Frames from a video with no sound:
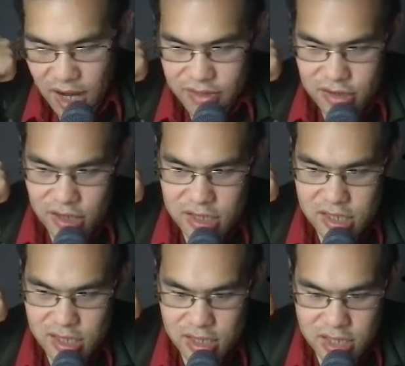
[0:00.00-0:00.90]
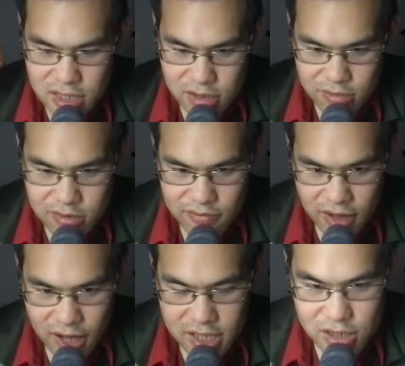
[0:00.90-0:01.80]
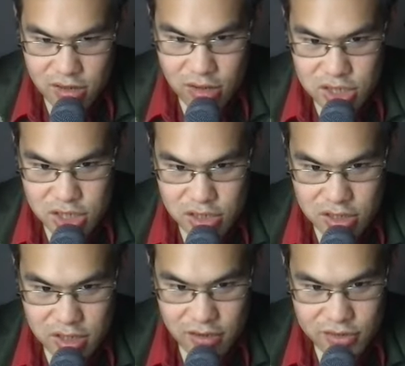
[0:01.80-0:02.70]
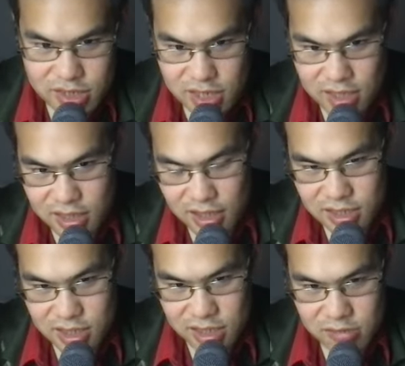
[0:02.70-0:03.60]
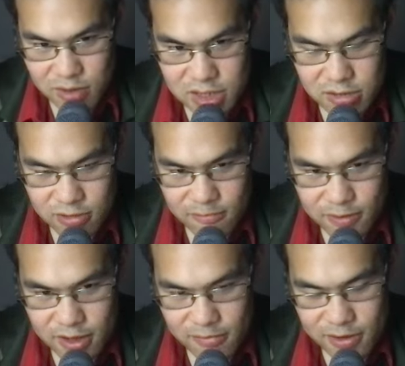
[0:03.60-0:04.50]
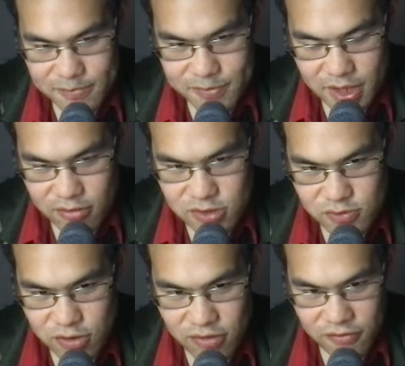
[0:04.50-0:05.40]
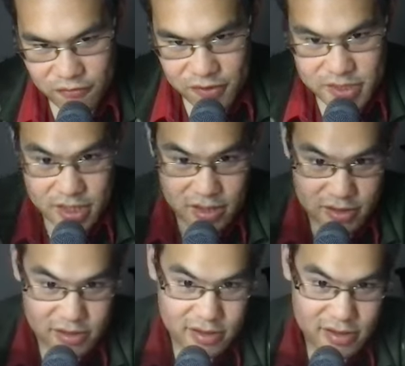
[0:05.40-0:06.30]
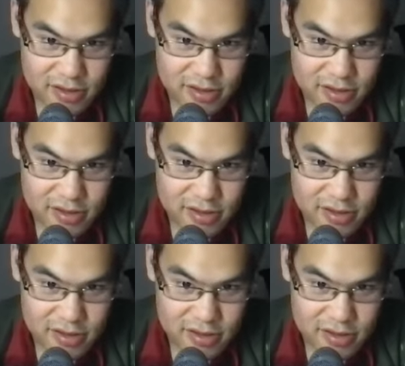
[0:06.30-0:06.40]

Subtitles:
is it just in terms of ideologically? I would say yes, it is possible. But I mean, I was wondering physically,